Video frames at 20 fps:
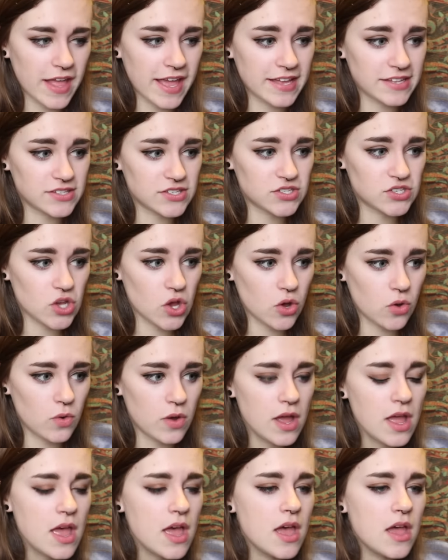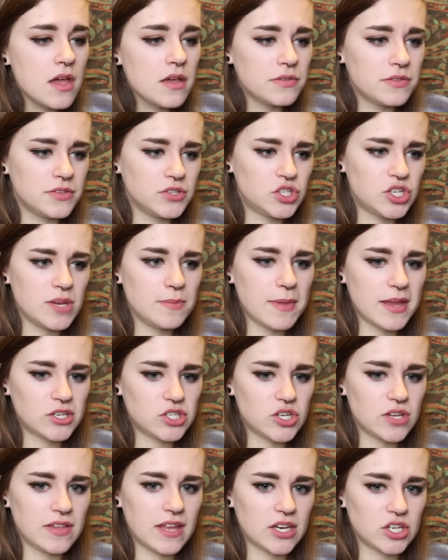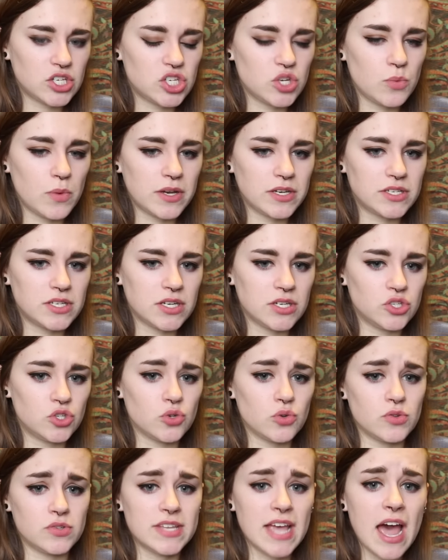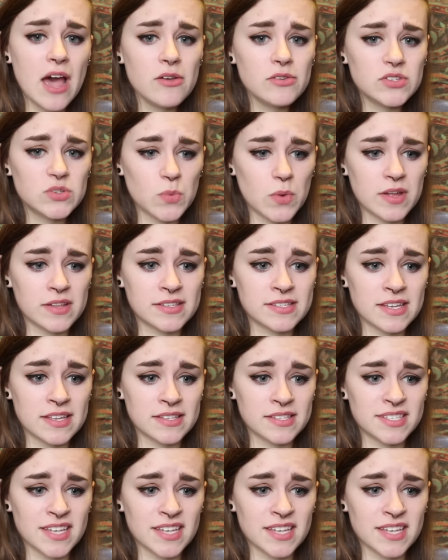And so she mentioned that she went to Drew's house once and